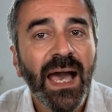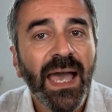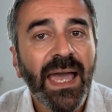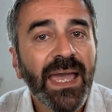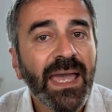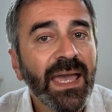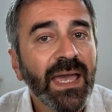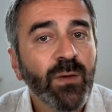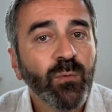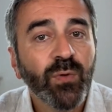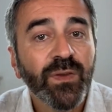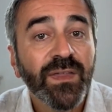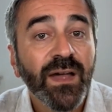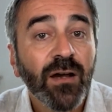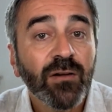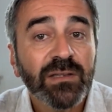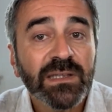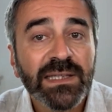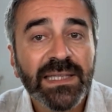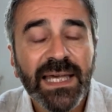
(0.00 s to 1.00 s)

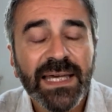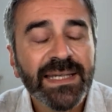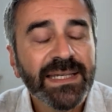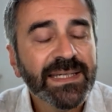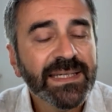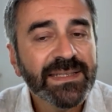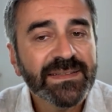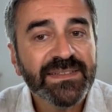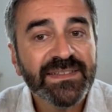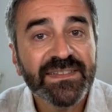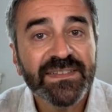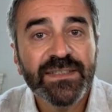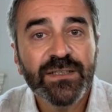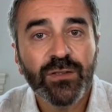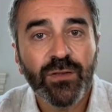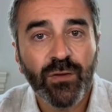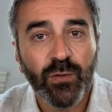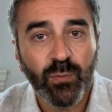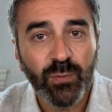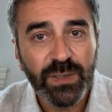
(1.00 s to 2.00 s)
without letting it
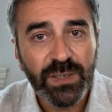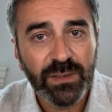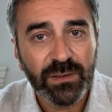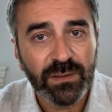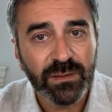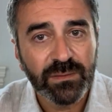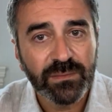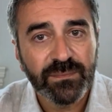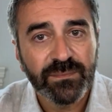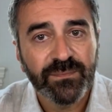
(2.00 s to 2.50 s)
steer the wheel.